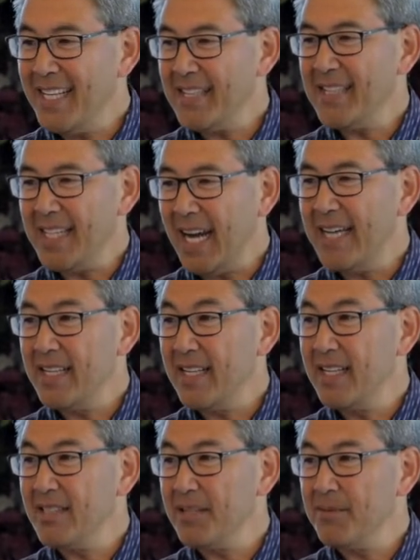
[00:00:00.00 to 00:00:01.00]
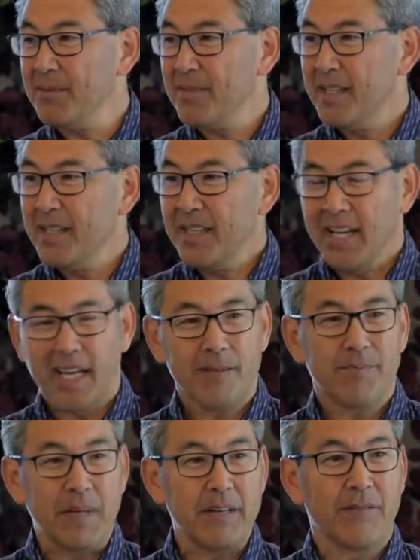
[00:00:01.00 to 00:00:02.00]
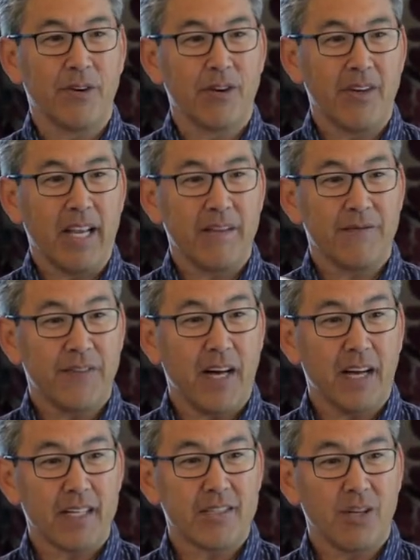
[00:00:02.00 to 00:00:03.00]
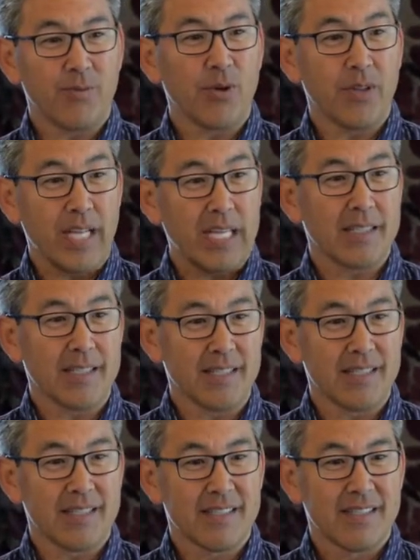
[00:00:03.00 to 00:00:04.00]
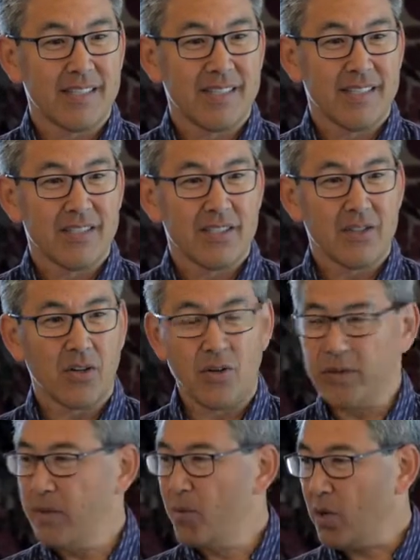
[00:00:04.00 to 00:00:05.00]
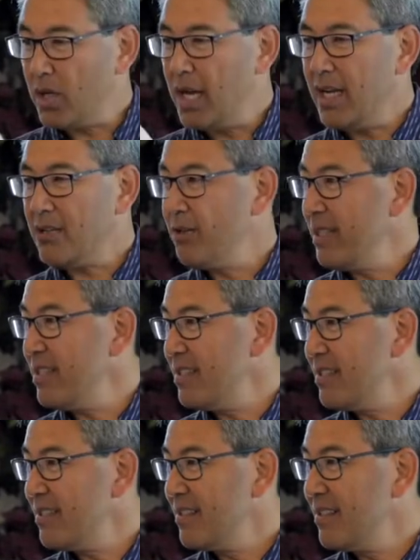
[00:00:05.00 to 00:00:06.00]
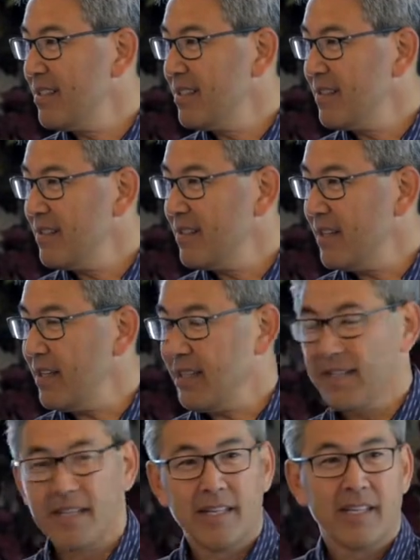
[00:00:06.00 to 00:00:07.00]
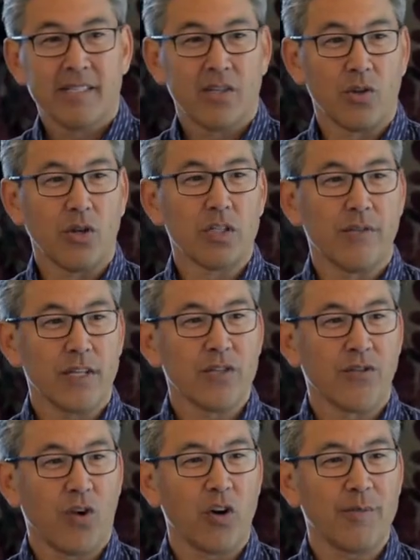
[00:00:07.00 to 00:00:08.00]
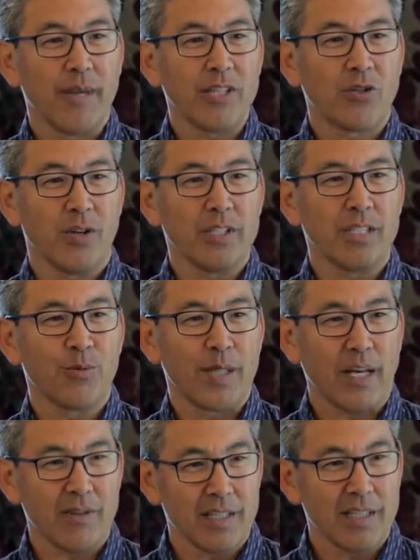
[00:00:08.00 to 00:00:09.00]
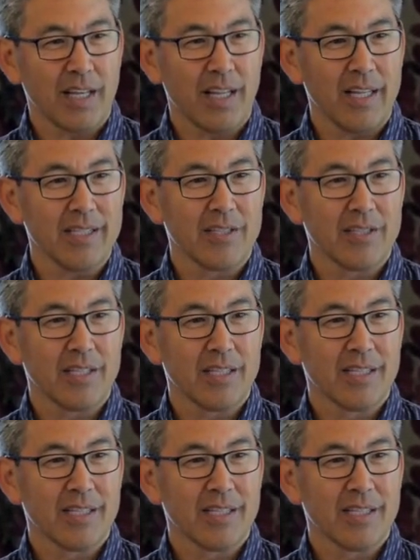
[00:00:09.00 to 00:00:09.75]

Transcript: get the idealism, and beaver and fox are both S's. So they're more concrete, right? So those of us who've already made choices without this knowledge,